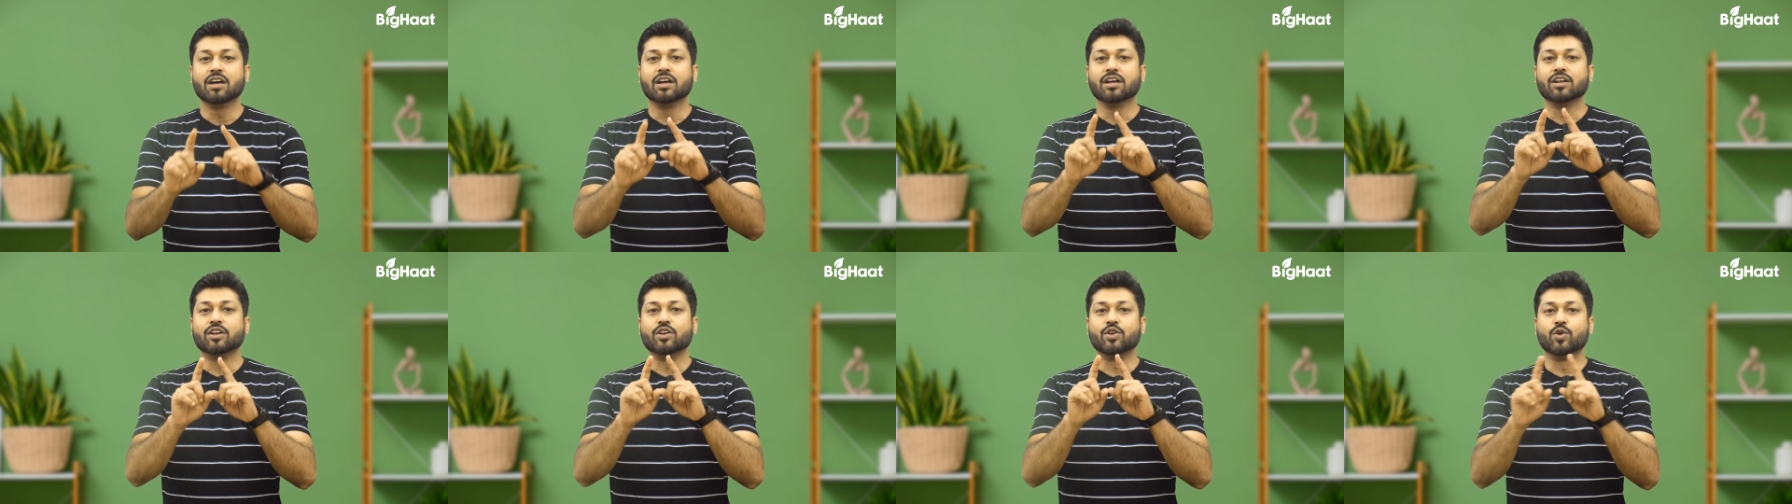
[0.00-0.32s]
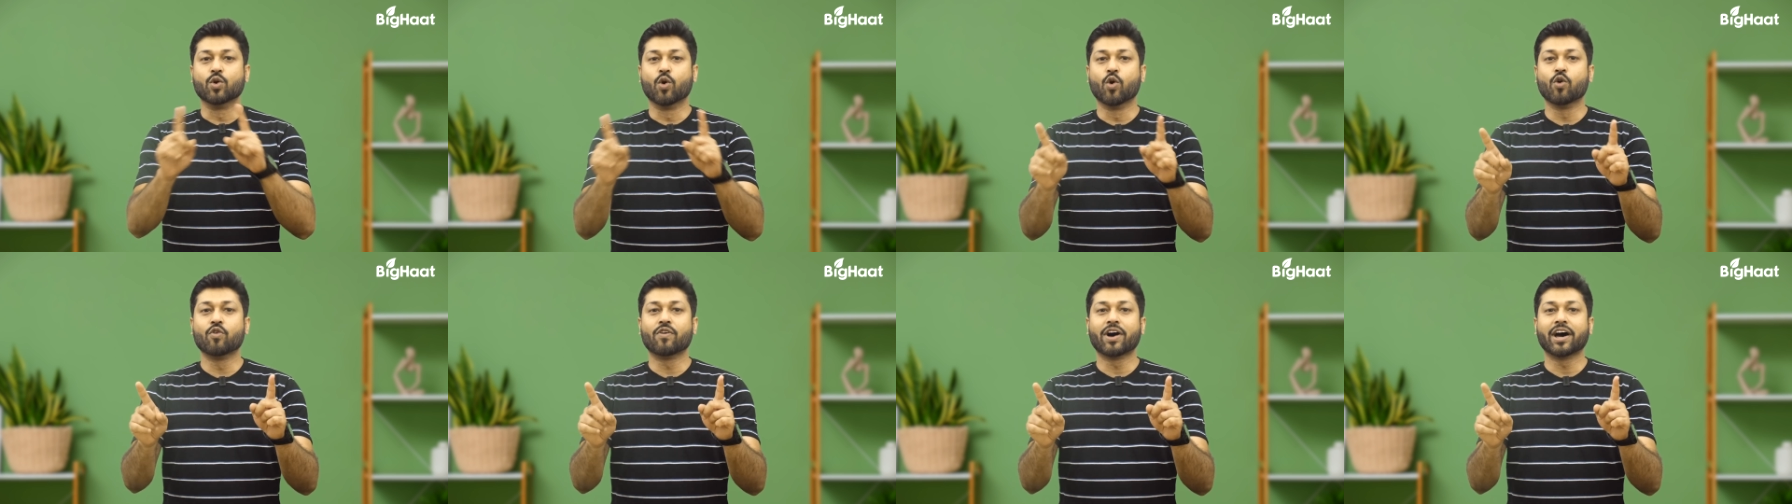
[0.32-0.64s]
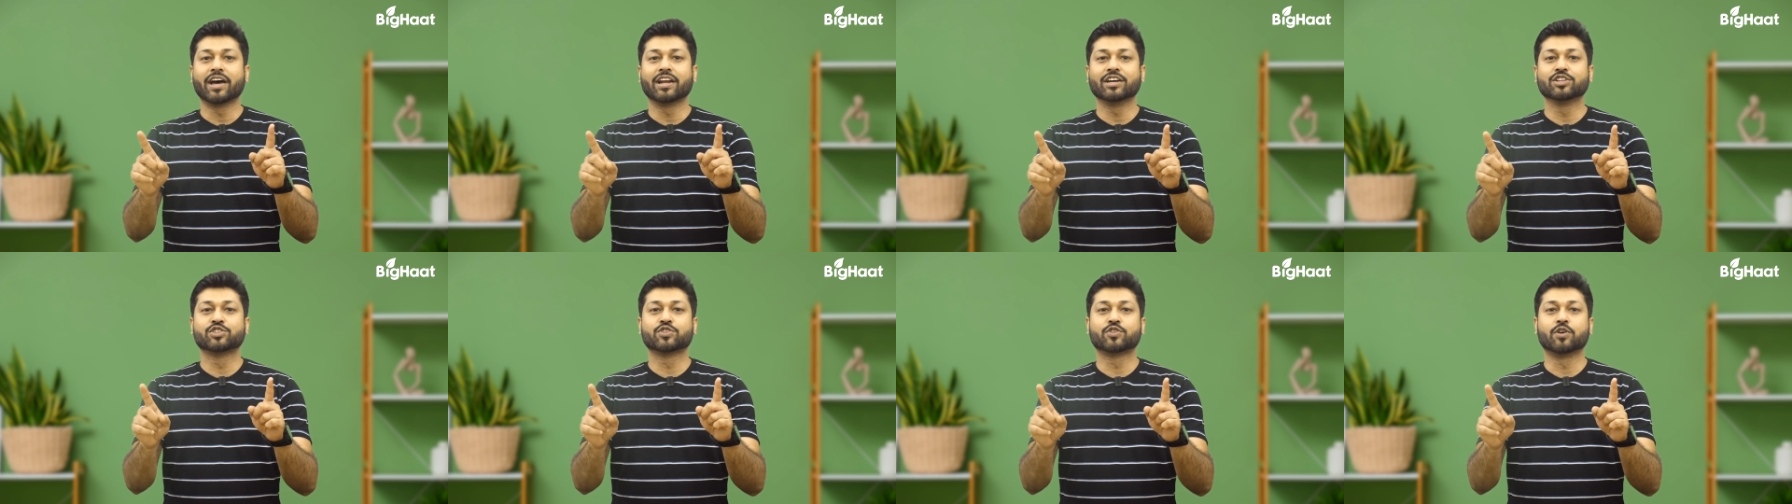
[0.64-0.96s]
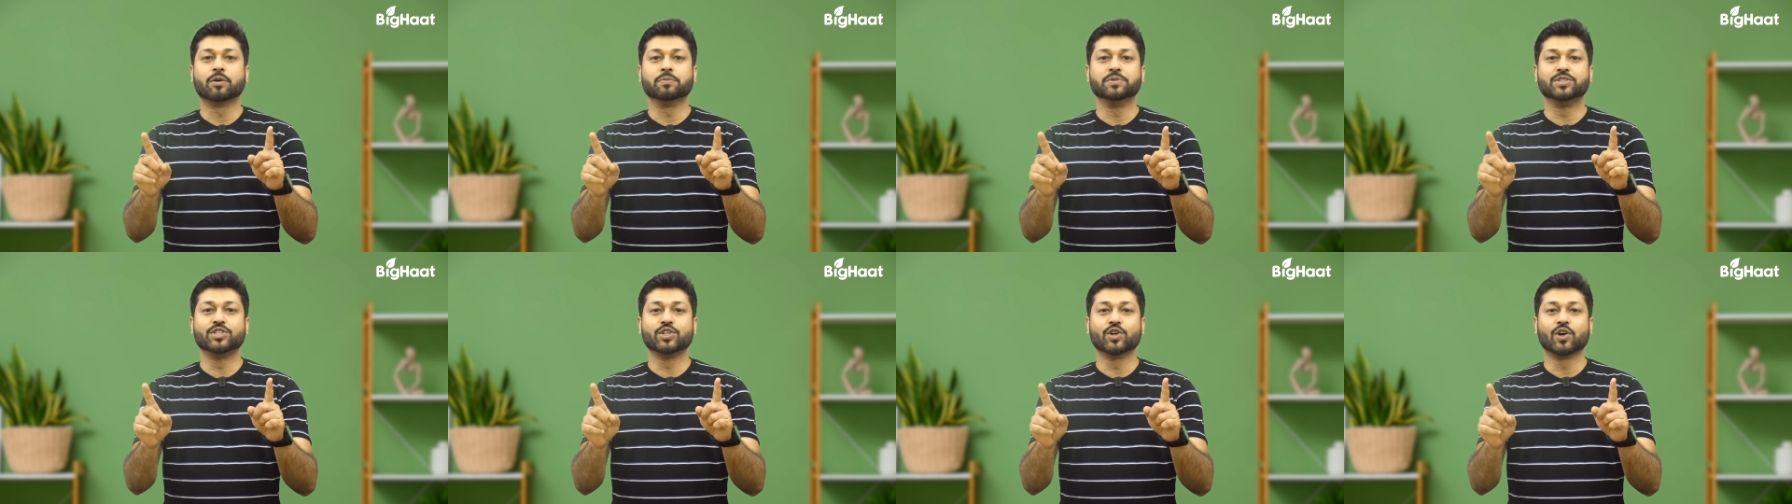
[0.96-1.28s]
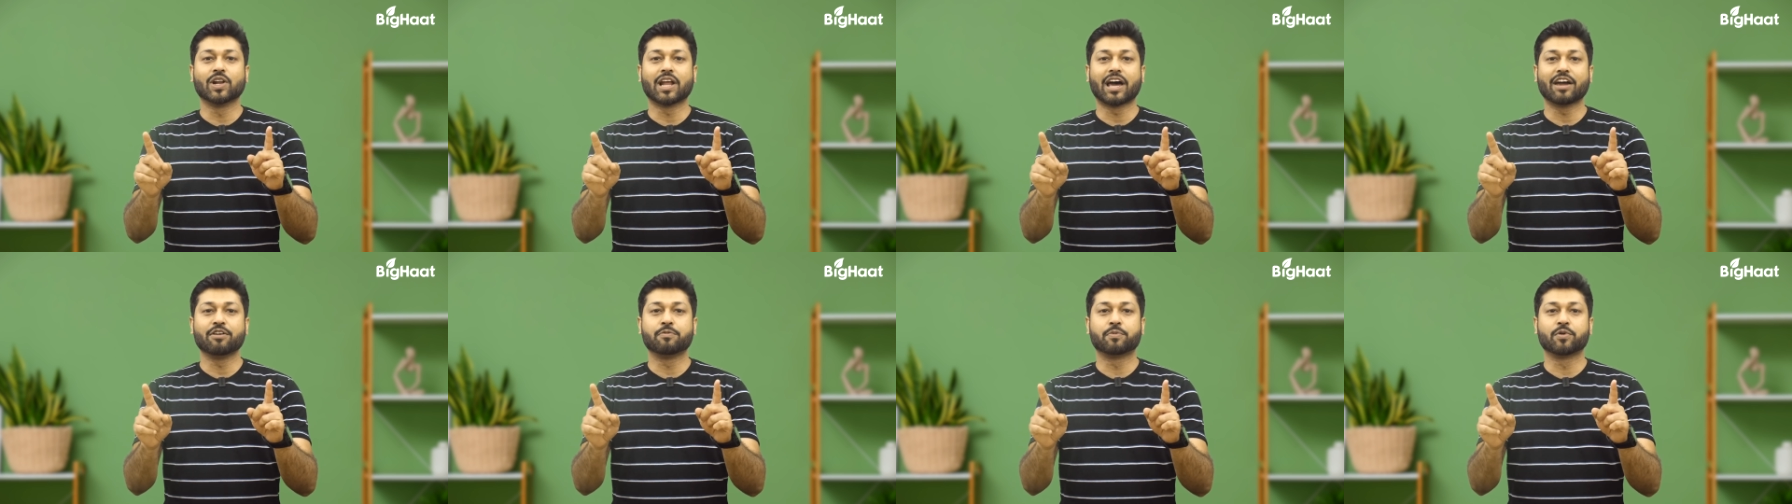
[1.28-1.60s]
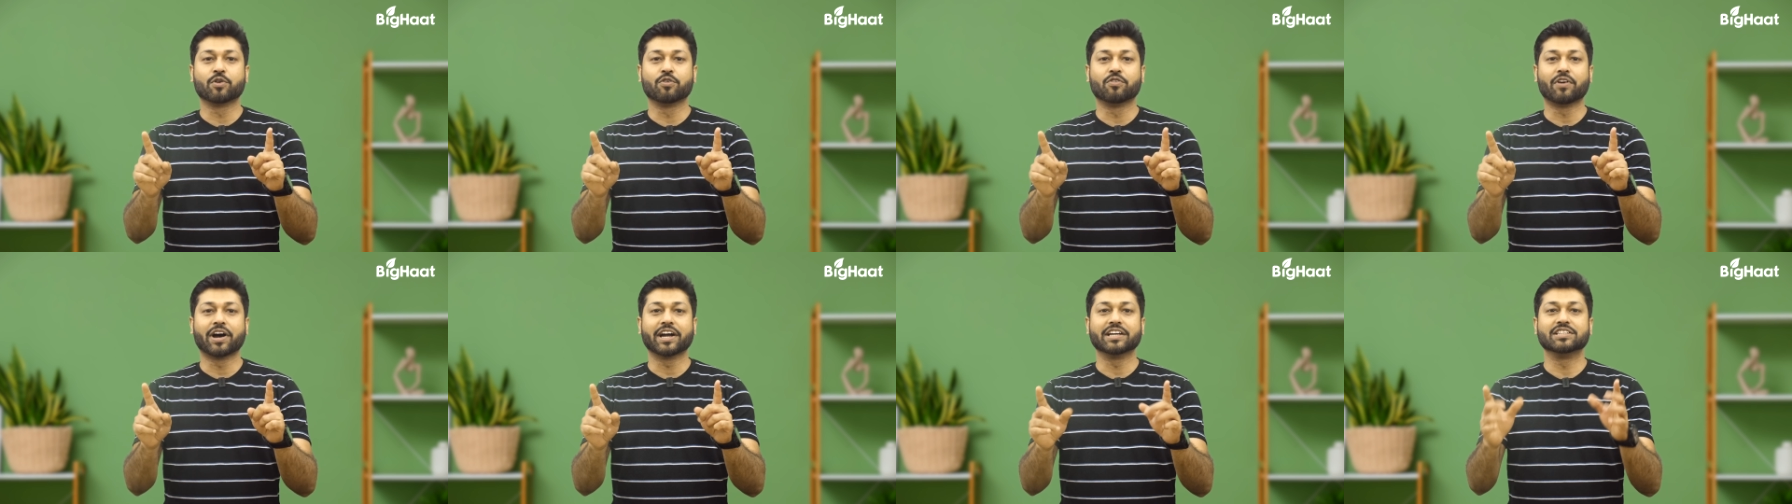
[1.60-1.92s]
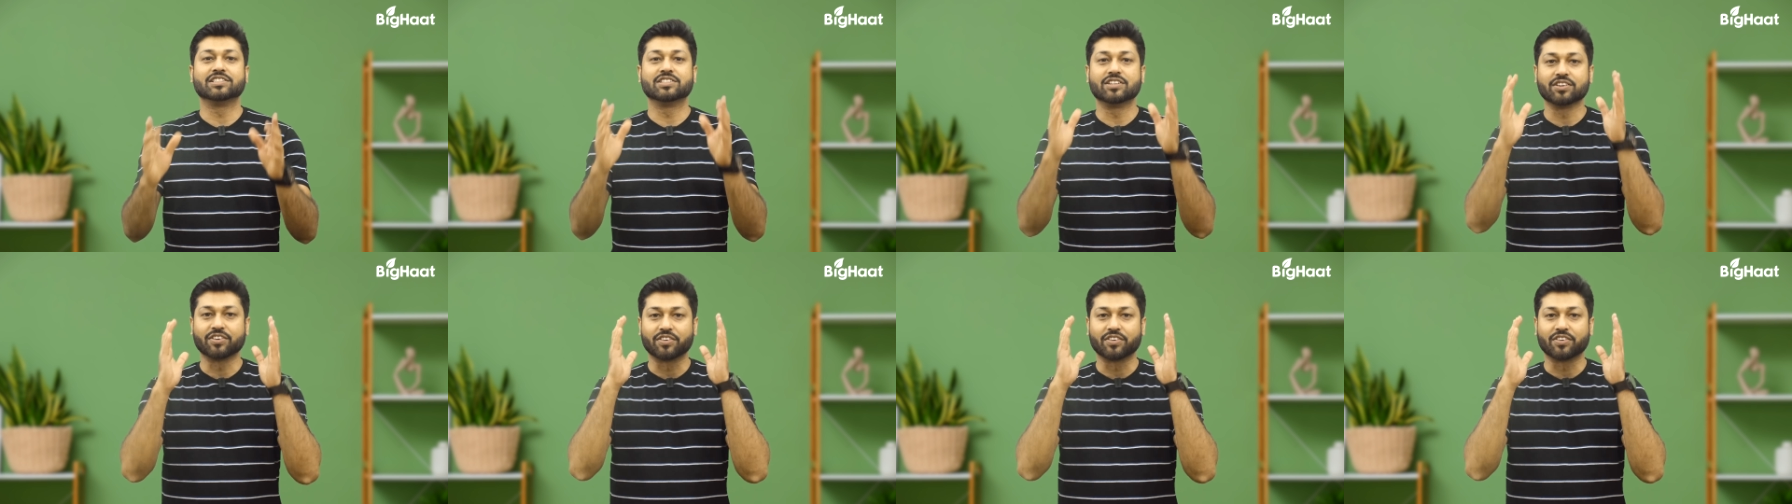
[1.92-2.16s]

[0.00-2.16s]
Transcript: No Virus from Geolife provides the